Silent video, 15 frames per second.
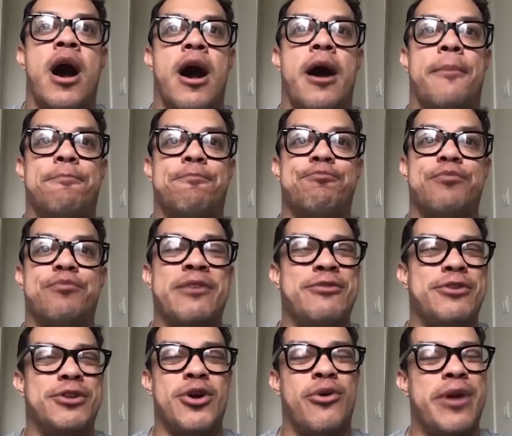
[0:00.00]
um,
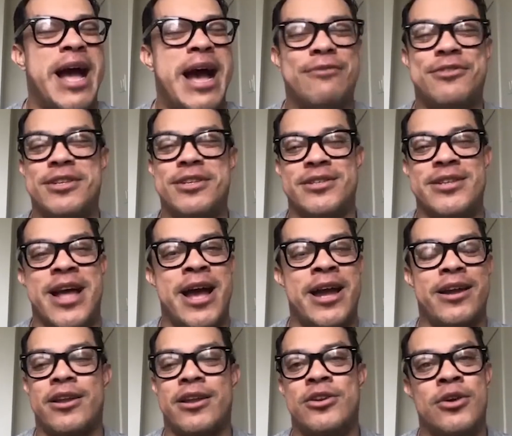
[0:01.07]
if you don't have to
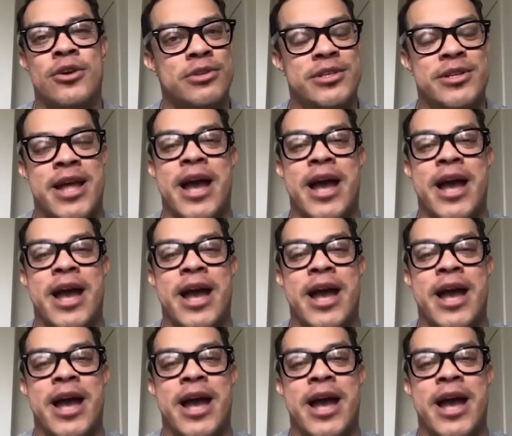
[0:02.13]
snack, don't